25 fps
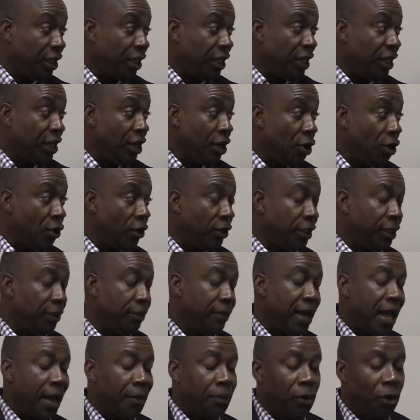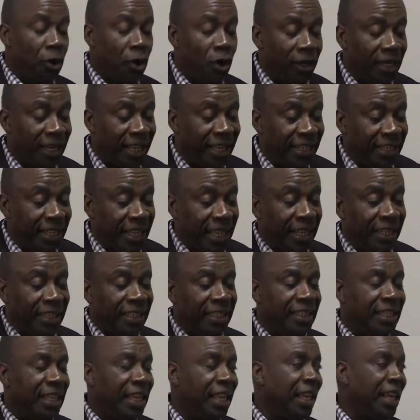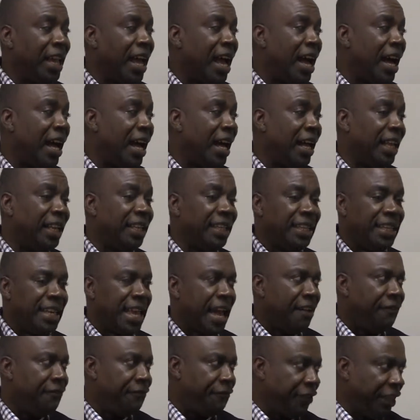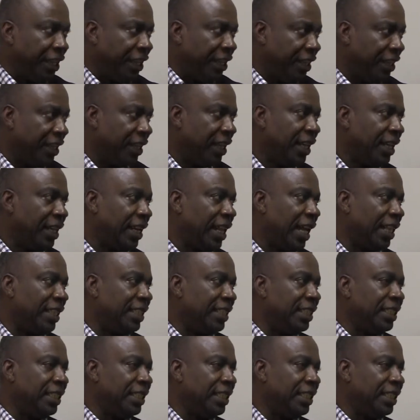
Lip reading: You know, the Bible called them the Nafi, that